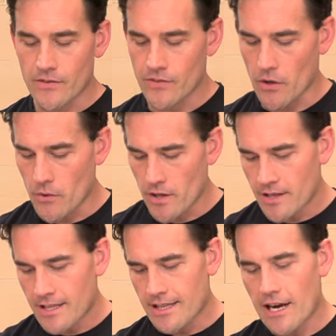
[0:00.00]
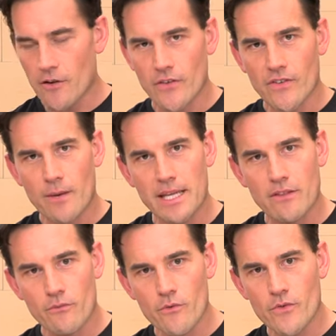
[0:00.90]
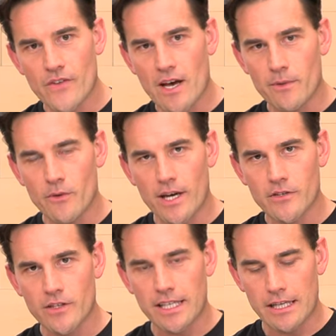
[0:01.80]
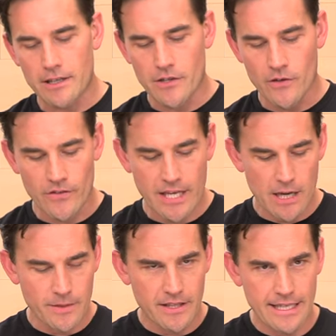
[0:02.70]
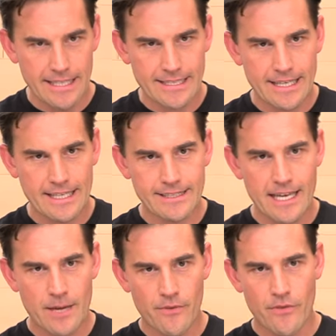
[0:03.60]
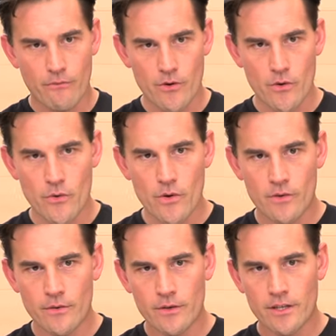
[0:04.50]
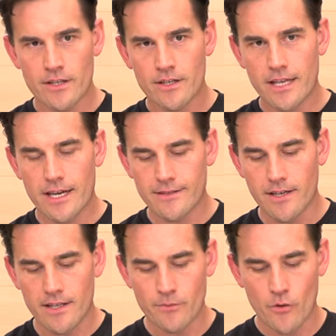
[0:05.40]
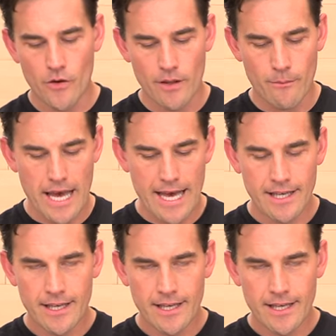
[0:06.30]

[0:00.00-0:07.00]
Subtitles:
So the air that's coming in through this helmet will actually get onto your scalp and then escape through that exhaust port in the back.